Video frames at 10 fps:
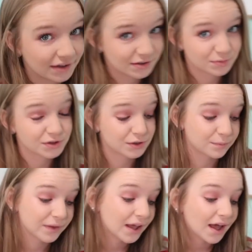like this one too.
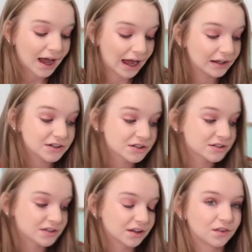I
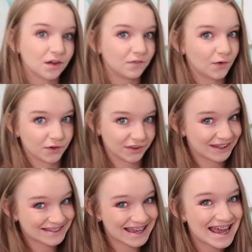just love all of these.